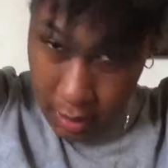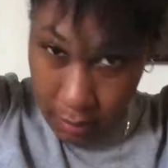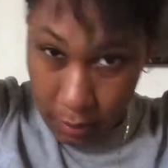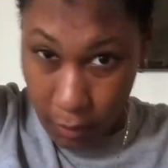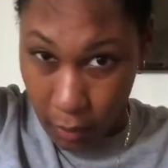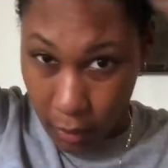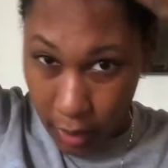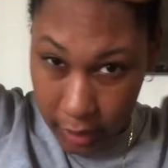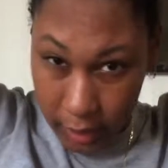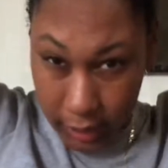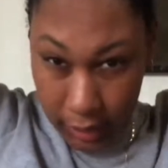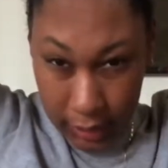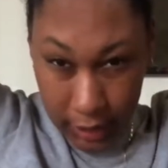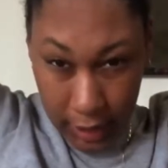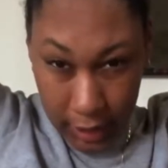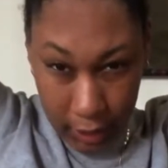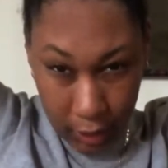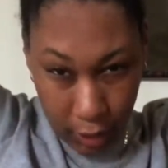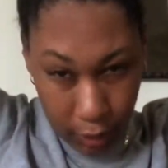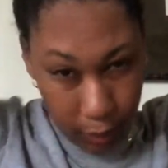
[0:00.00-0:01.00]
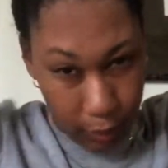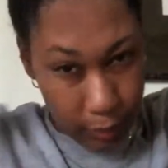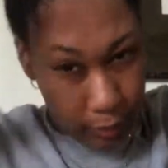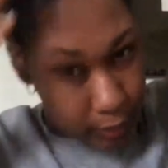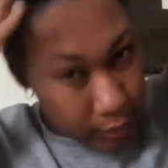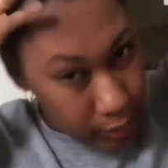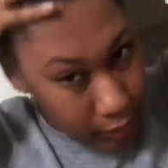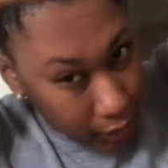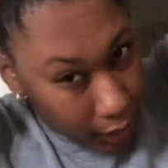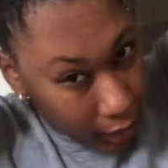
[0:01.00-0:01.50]
more than like your
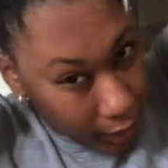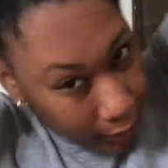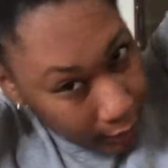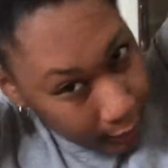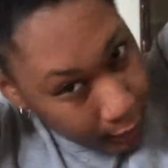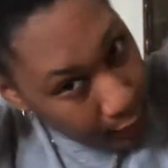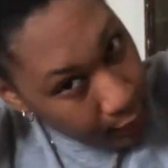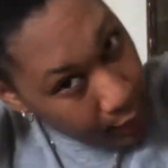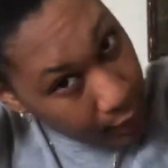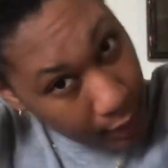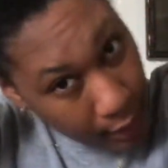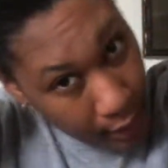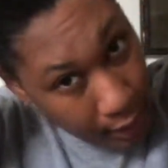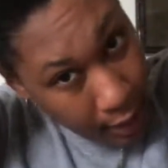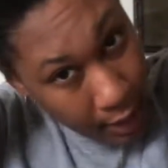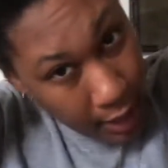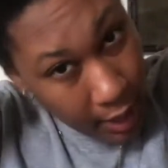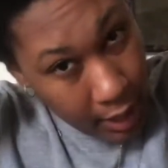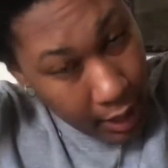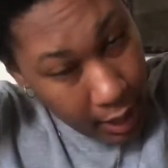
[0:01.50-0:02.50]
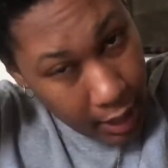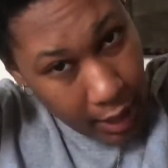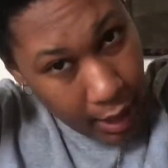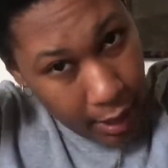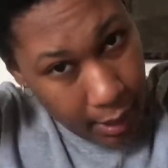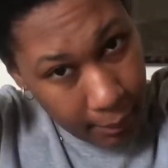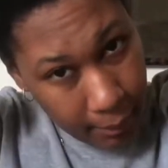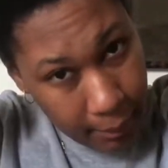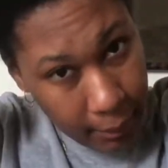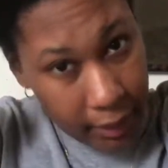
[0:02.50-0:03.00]
roots are.
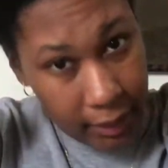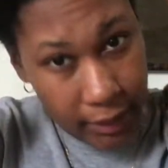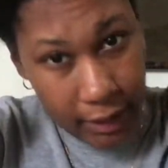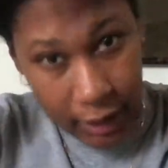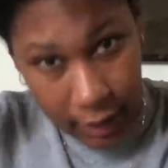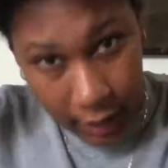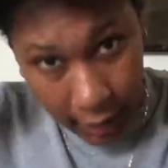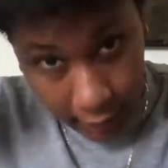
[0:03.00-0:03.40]
But then